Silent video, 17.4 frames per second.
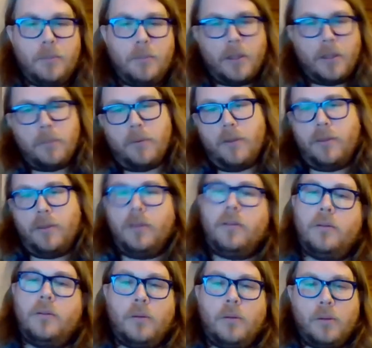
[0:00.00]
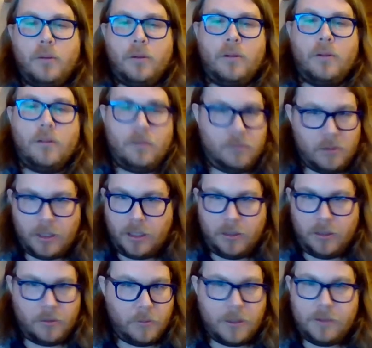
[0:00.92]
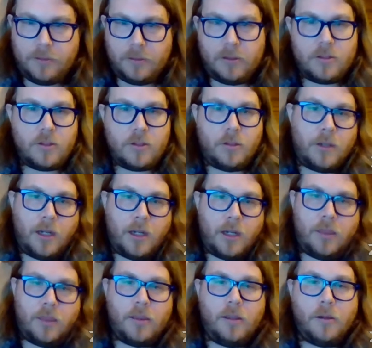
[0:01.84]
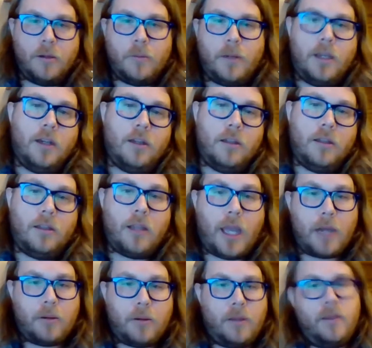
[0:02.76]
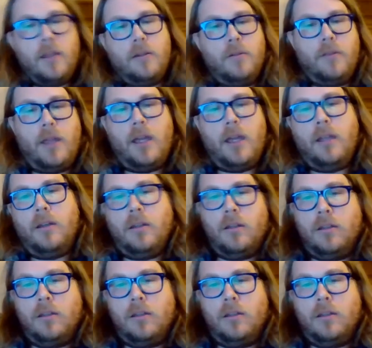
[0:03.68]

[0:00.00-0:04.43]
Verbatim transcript: to keep up with you or like your research or anything you're writing, how can they do that?